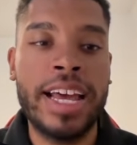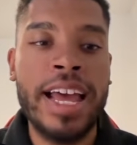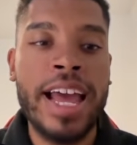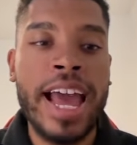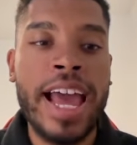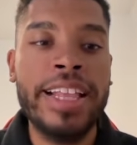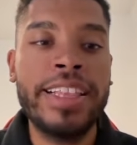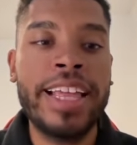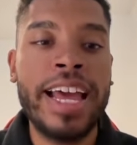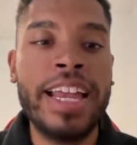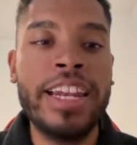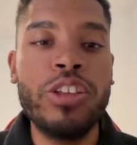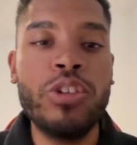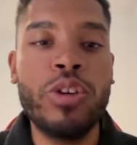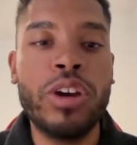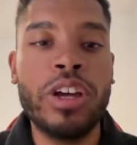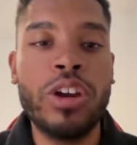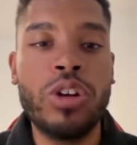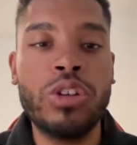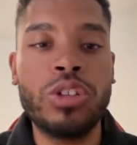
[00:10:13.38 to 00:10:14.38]
And then you
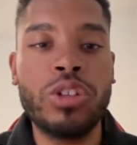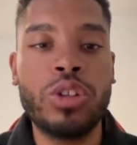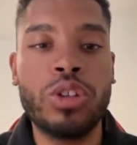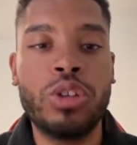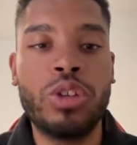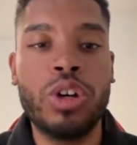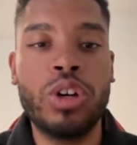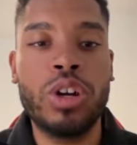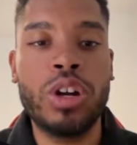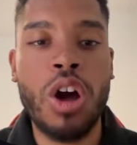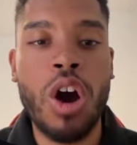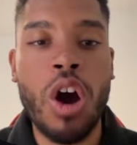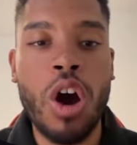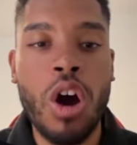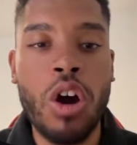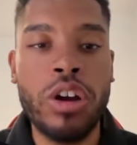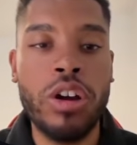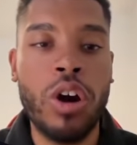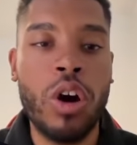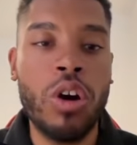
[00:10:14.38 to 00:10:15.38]
can also turn
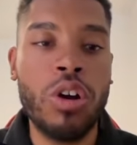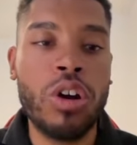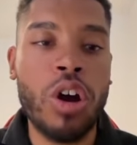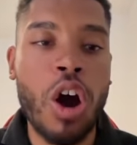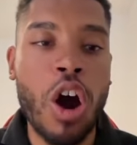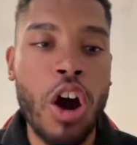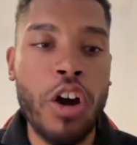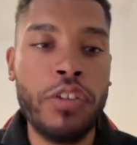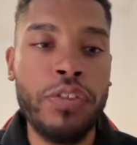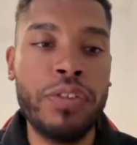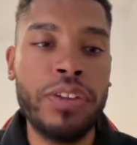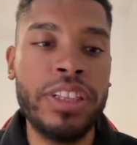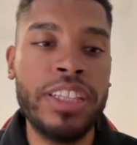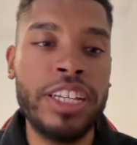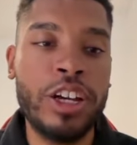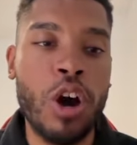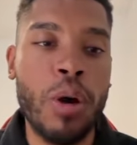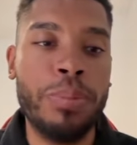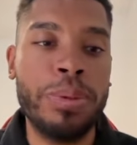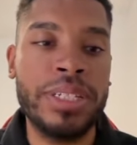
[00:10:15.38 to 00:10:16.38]
on or off the
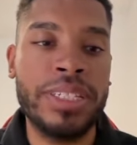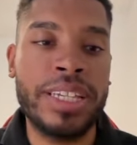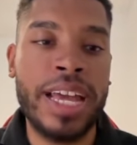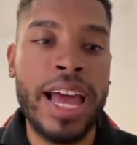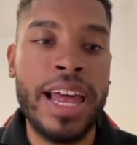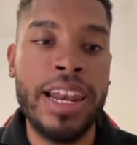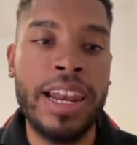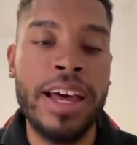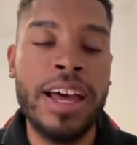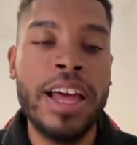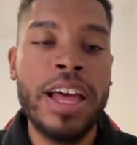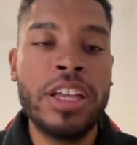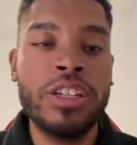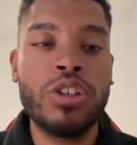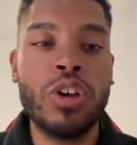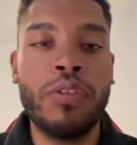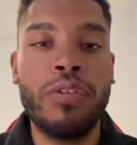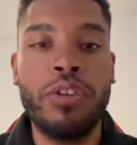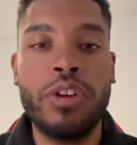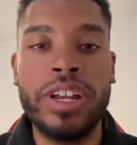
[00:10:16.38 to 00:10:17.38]
copy sell. So
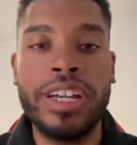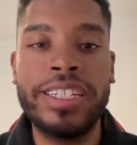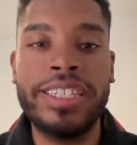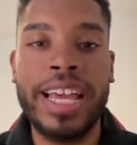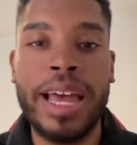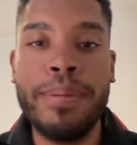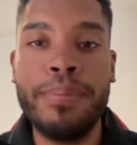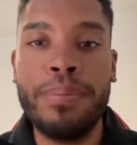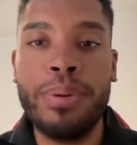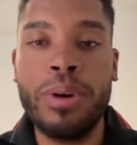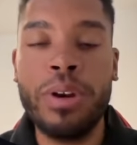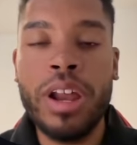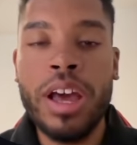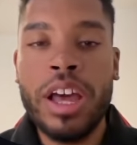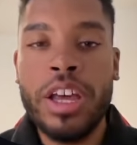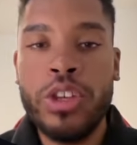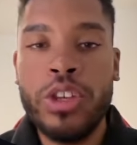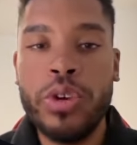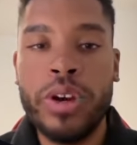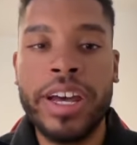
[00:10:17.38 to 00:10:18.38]
for example,
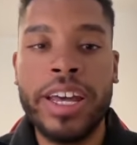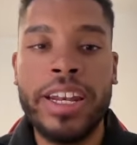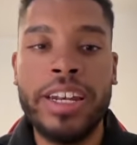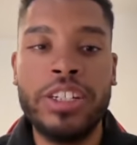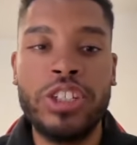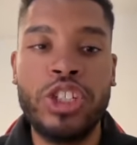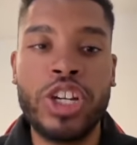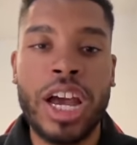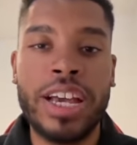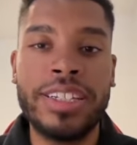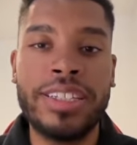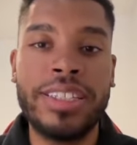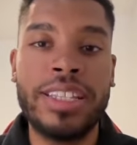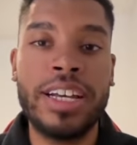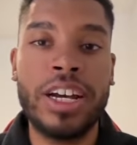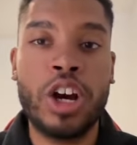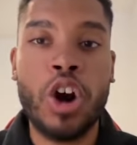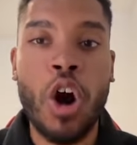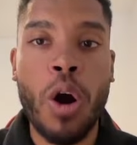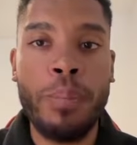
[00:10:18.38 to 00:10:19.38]
you can just
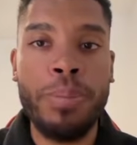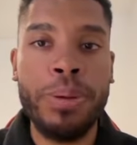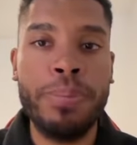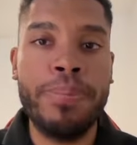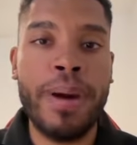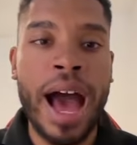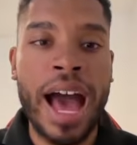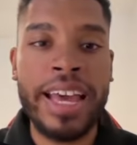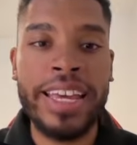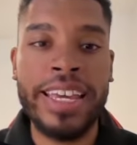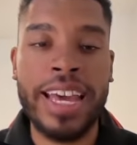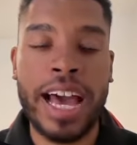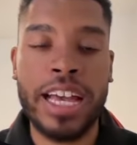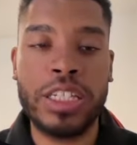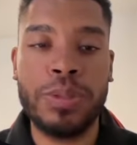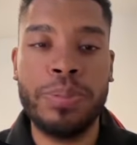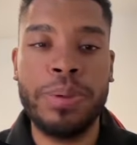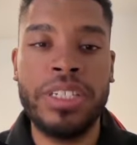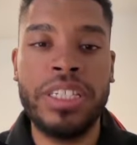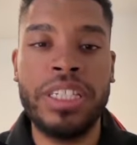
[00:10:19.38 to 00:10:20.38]
copy buy a
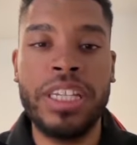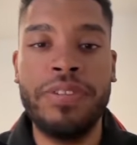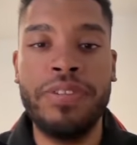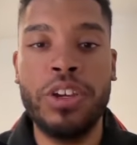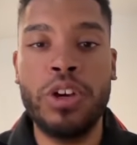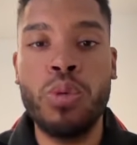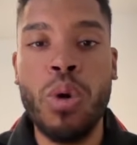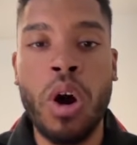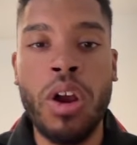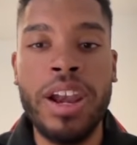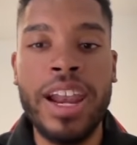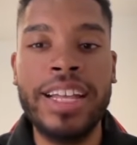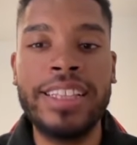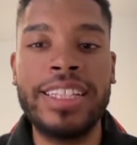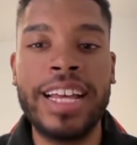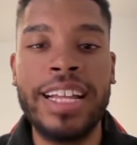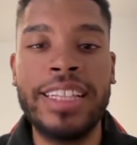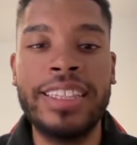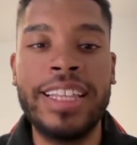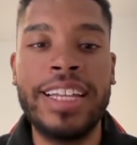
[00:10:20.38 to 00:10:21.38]
specific wallet
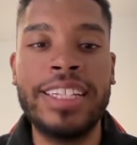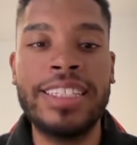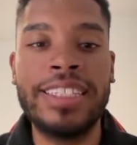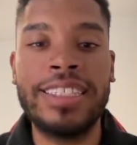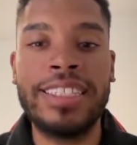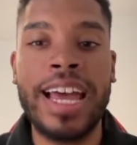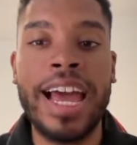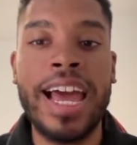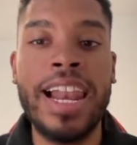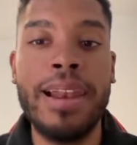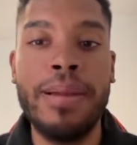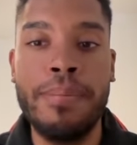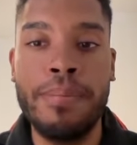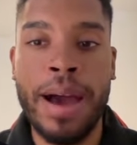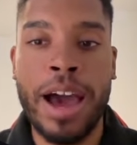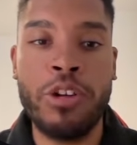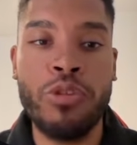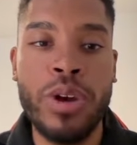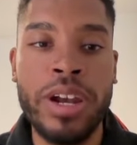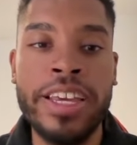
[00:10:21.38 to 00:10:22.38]
and then sell
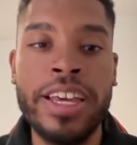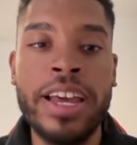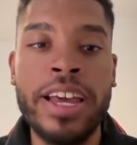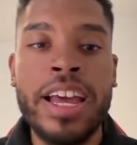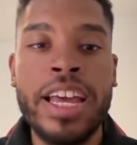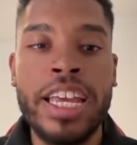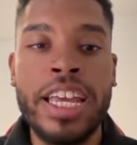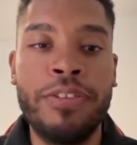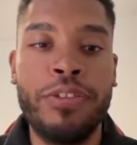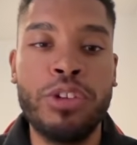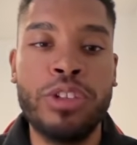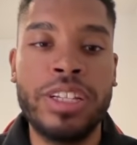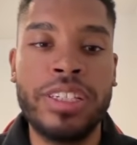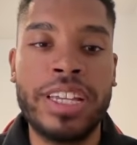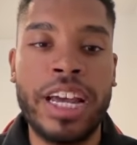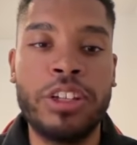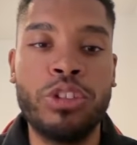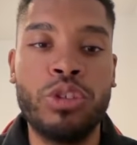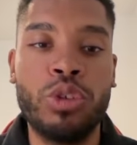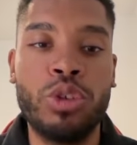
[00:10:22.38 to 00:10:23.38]
manually if you
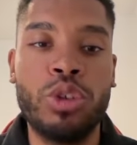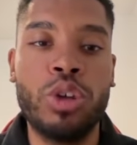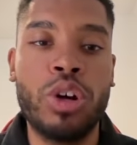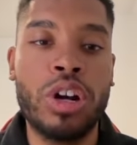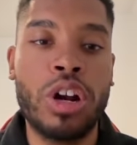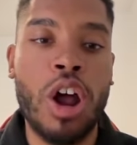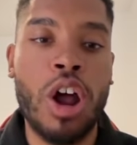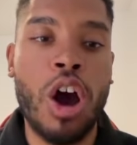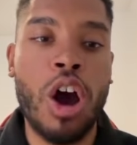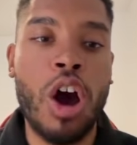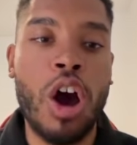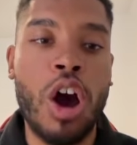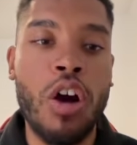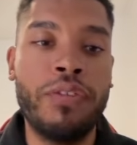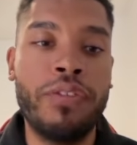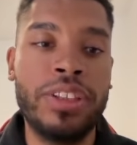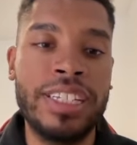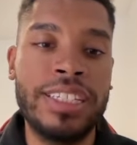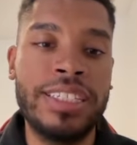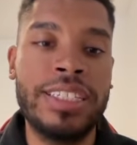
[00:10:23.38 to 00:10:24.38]
decide to turn off
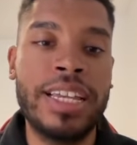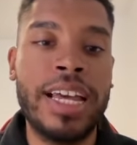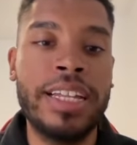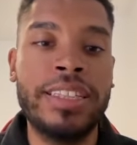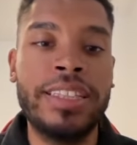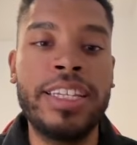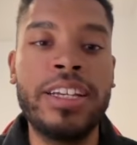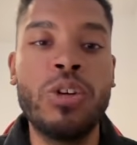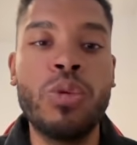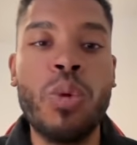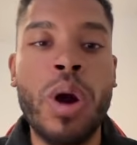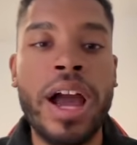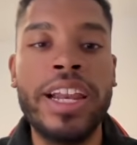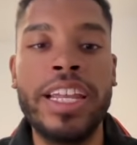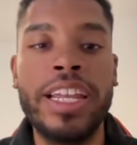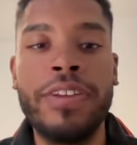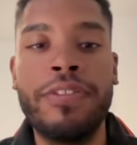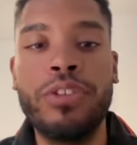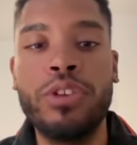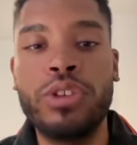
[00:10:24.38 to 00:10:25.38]
this setting, while if
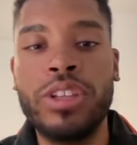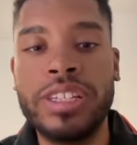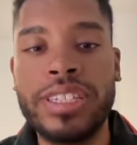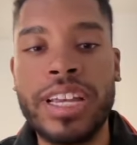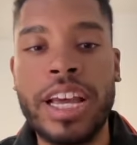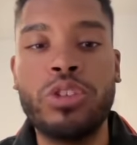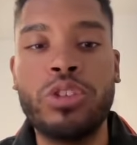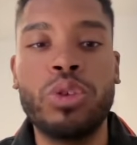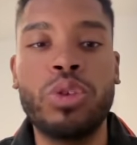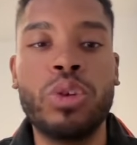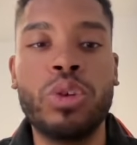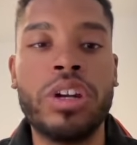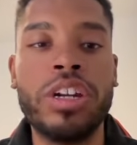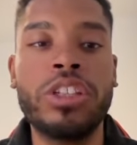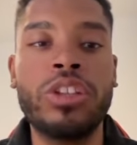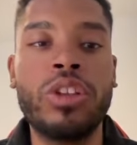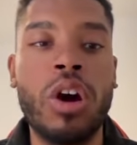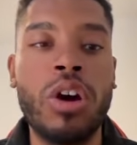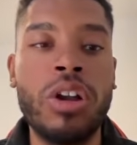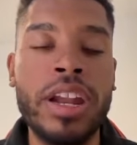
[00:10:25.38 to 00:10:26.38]
you decide to turn it
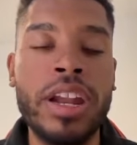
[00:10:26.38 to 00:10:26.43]
on,